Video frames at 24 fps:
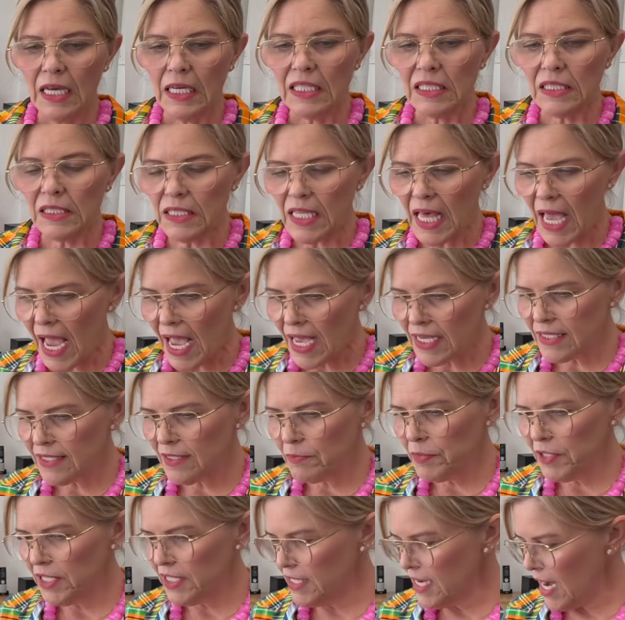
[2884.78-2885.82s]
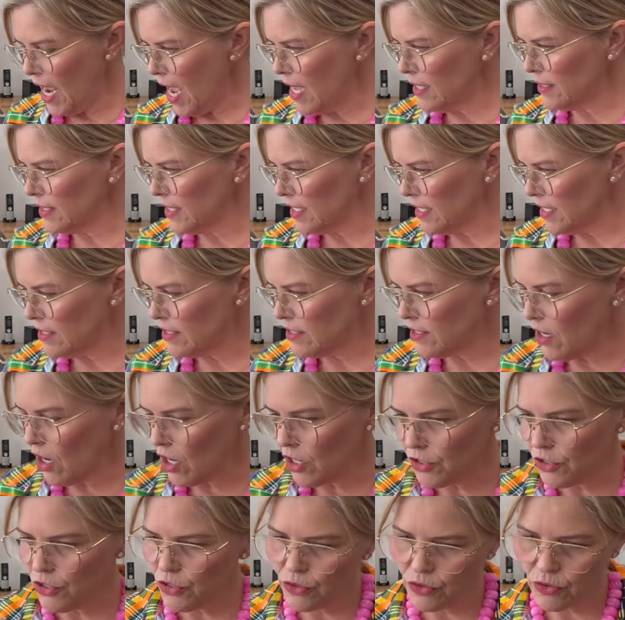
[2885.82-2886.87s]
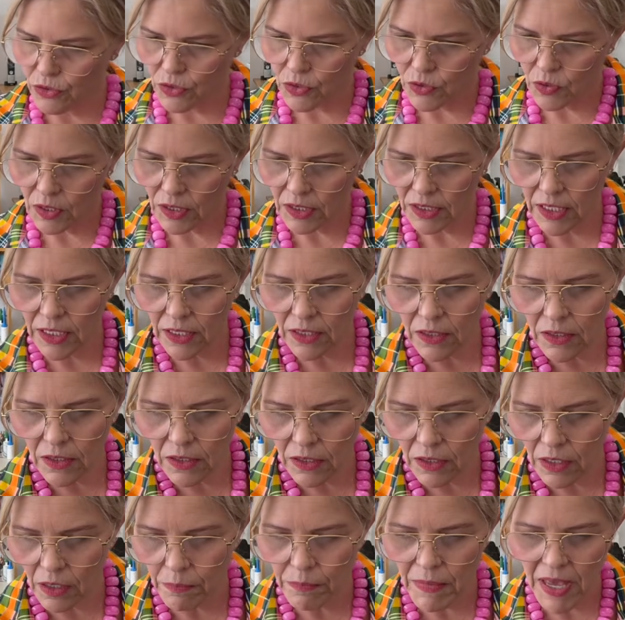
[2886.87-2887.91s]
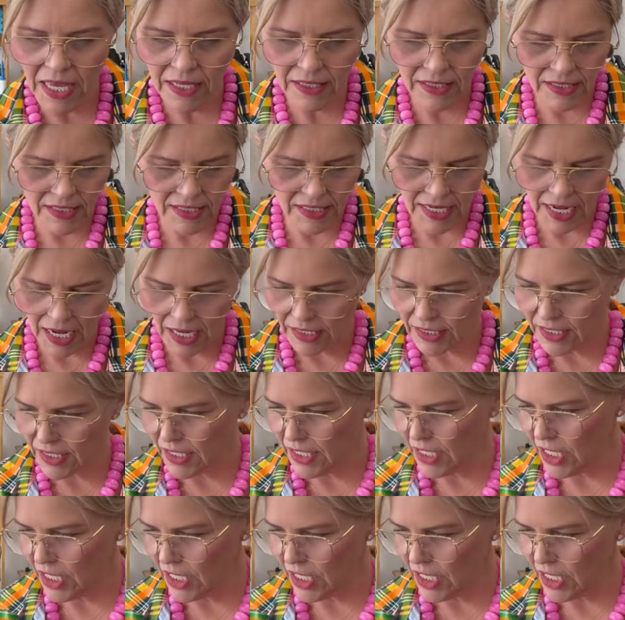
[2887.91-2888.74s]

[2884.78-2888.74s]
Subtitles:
Last but not least are two little men standing